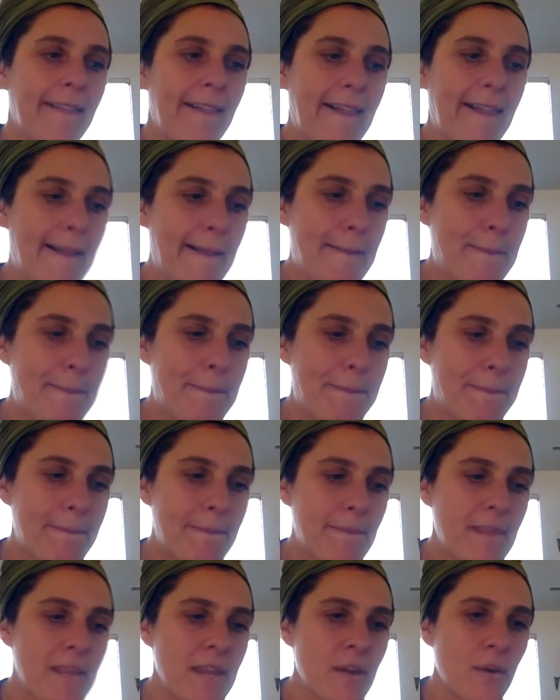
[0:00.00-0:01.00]
Um,
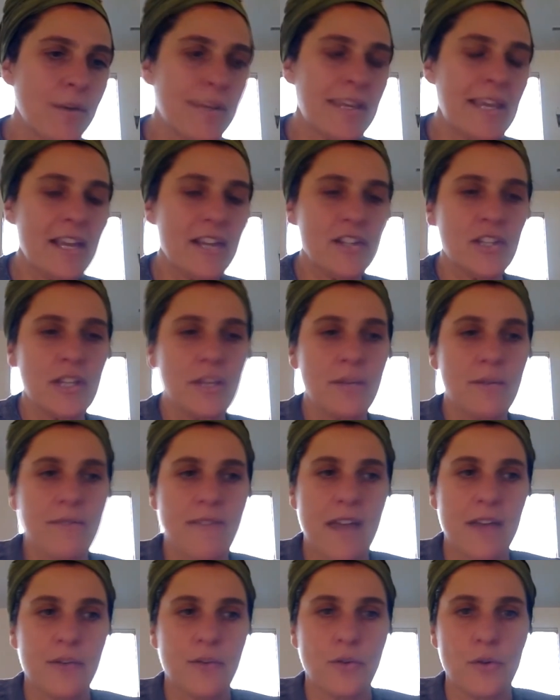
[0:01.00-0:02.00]
you know, occasionally
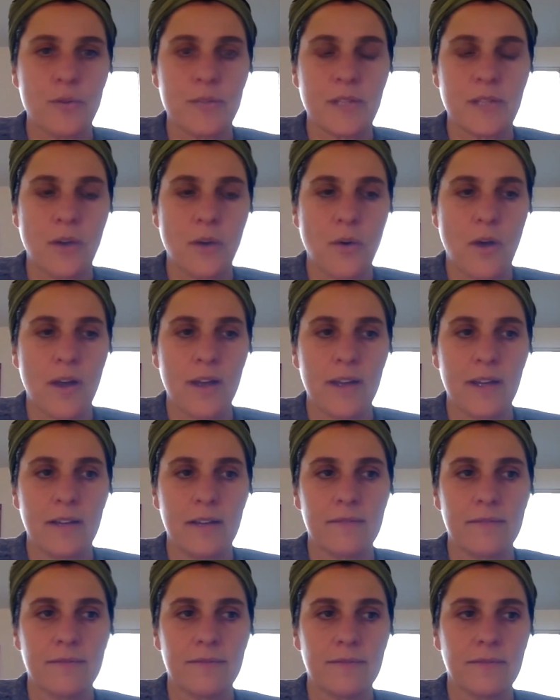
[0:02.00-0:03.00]
we've had groups go kind
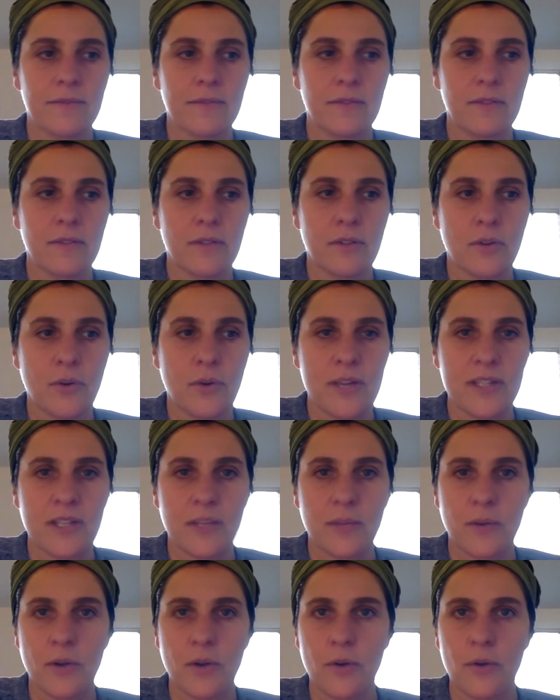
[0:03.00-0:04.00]
of
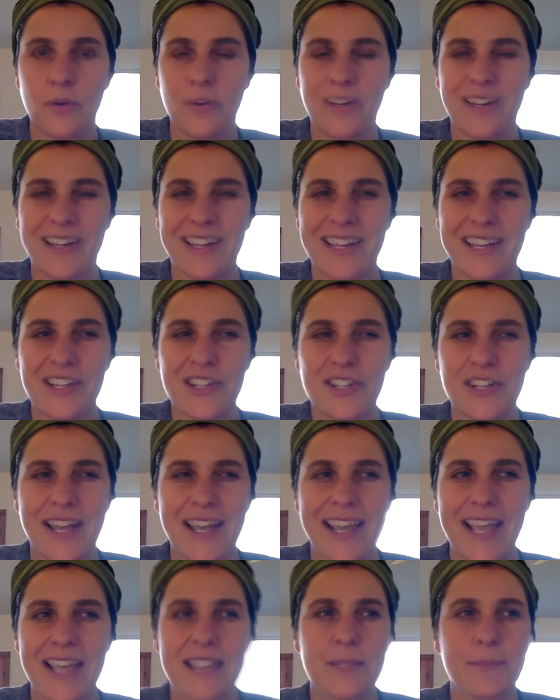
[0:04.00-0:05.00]
crazy rogue ish,
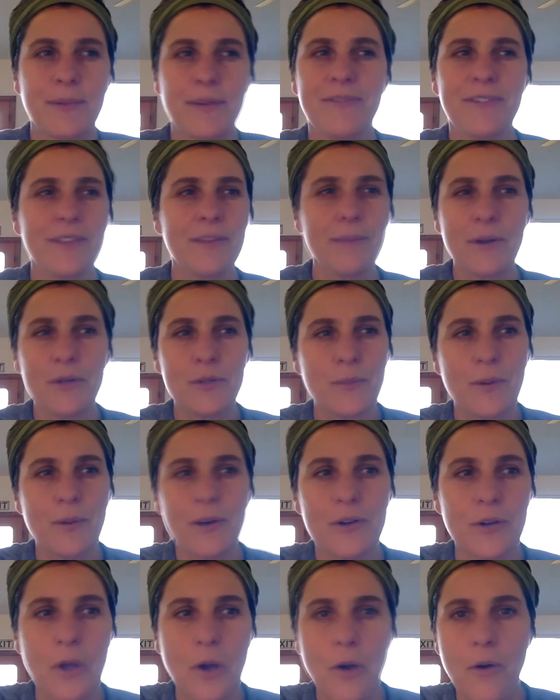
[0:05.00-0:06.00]
I guess. But for the most
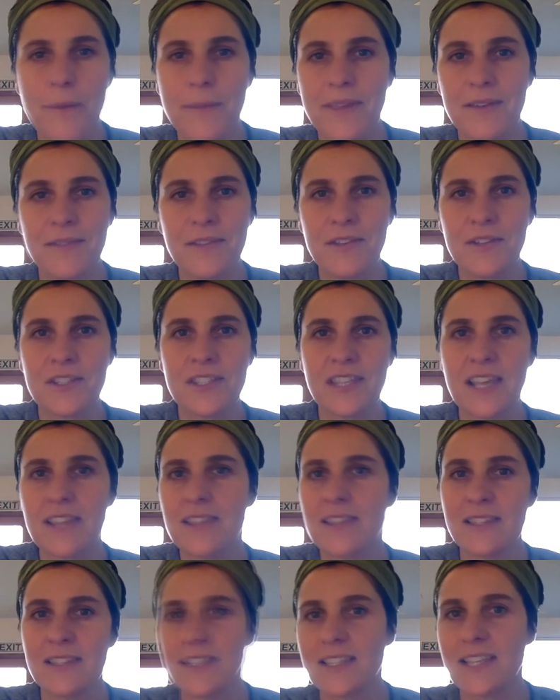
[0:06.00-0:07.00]
part, no. I mean, if you just
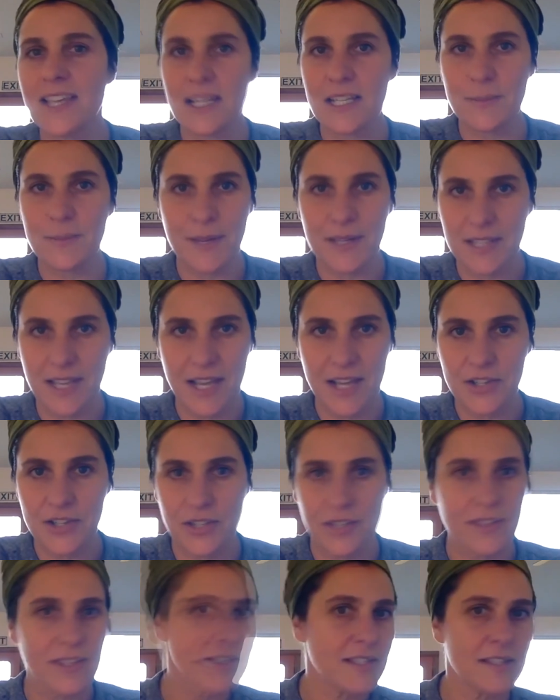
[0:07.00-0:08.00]
say, this is the
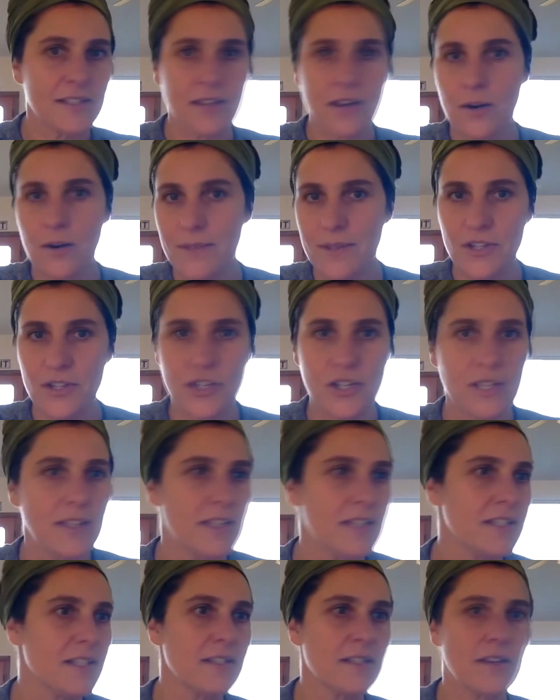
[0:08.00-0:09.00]
expectation, this is our
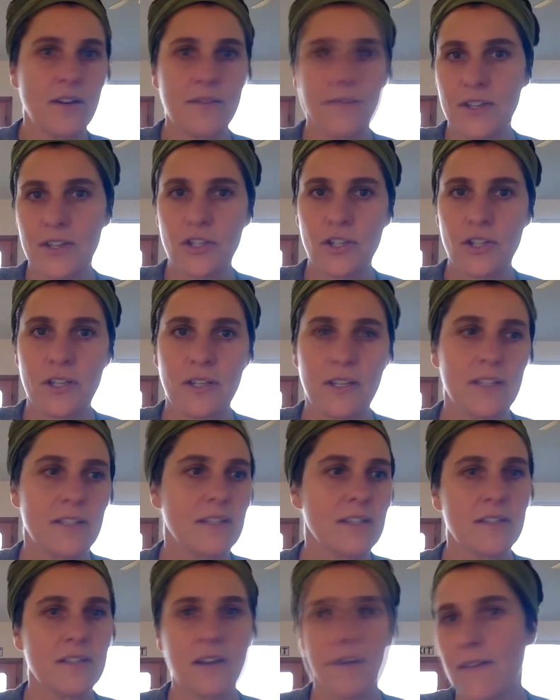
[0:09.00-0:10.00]
mission, this is our vision, mm-hmm.
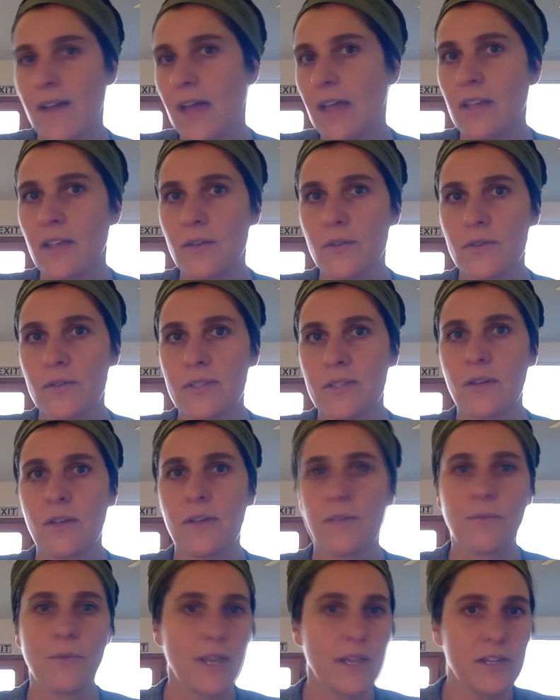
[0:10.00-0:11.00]
this is our values,
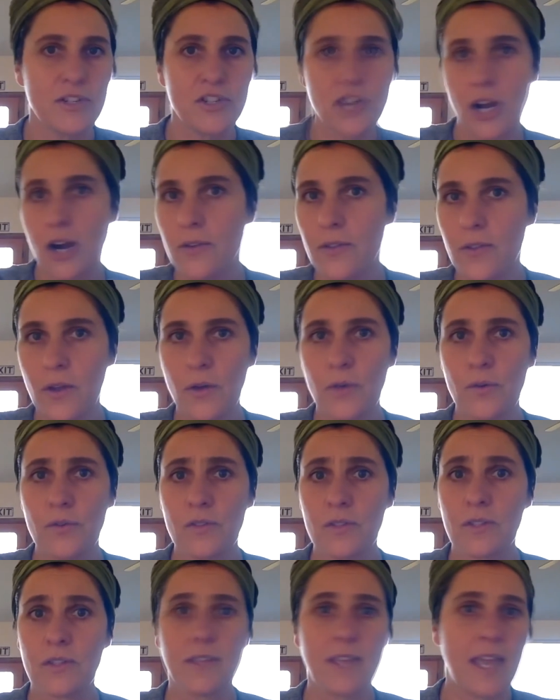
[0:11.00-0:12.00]
if we share
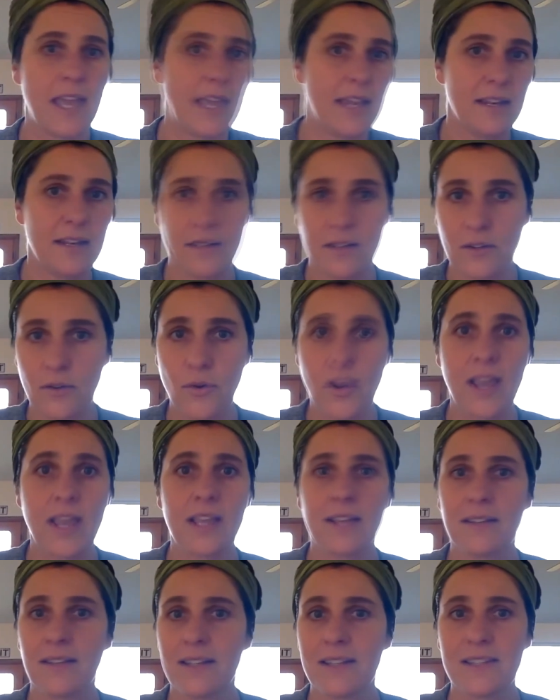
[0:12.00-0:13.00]
those, then
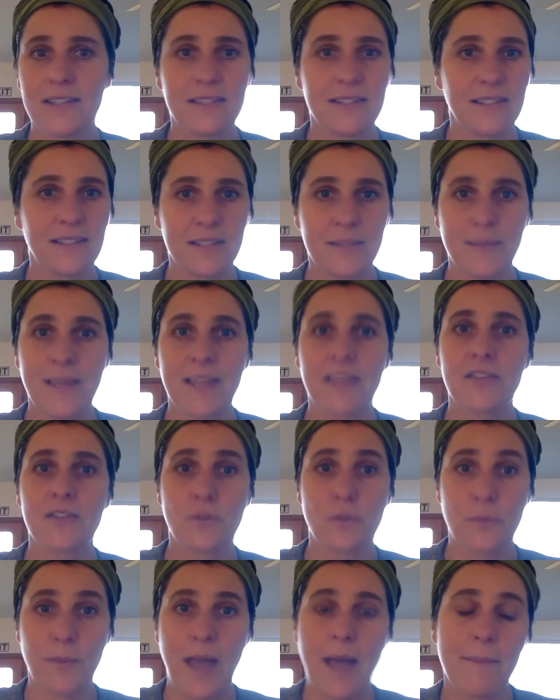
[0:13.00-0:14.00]
great, let's, let's mm-hmm. make
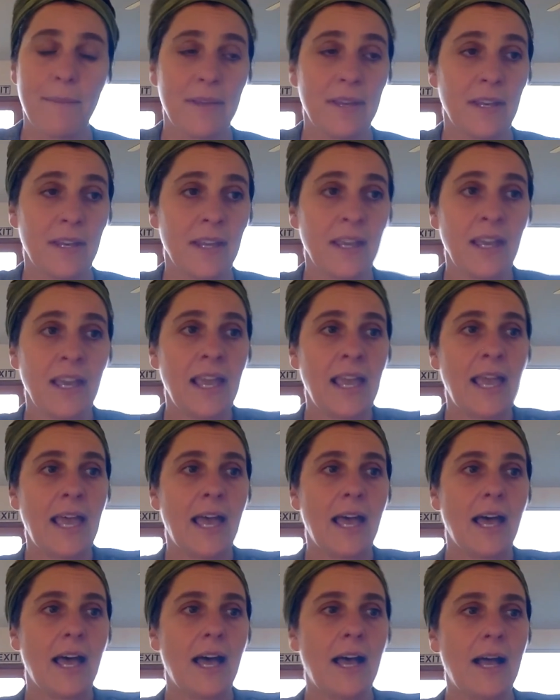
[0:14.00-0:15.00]
this group happen.
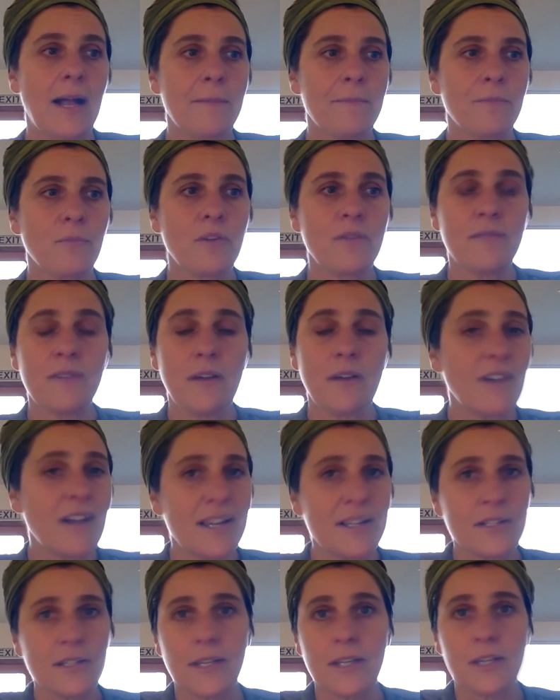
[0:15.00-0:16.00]
Um, we've never
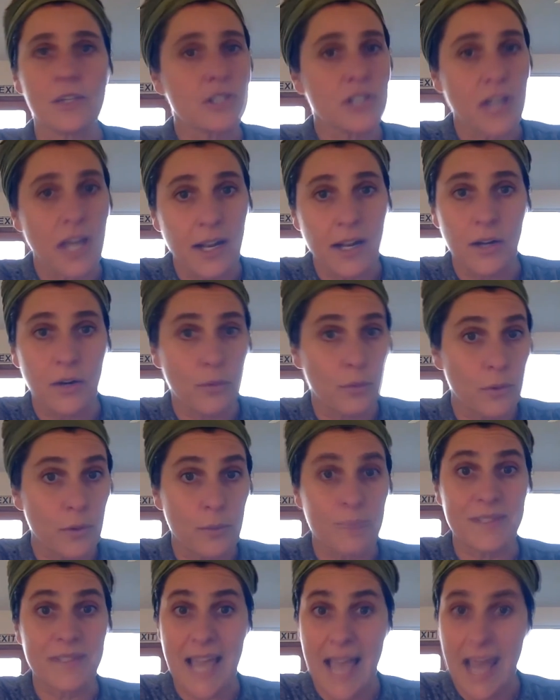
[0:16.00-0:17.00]
had to like shut a
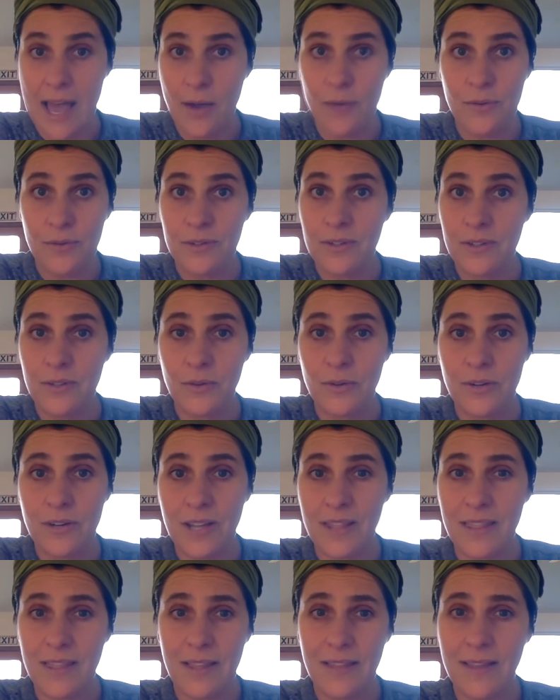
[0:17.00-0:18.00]
group down or
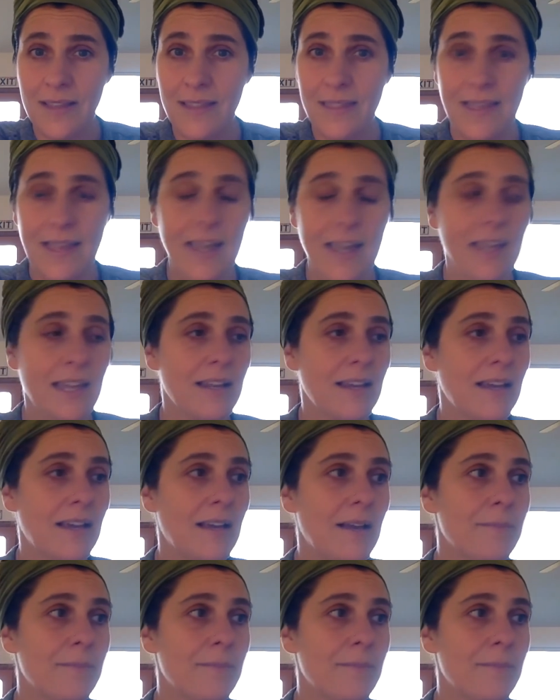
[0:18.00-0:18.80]
anything like mm-hmm. that.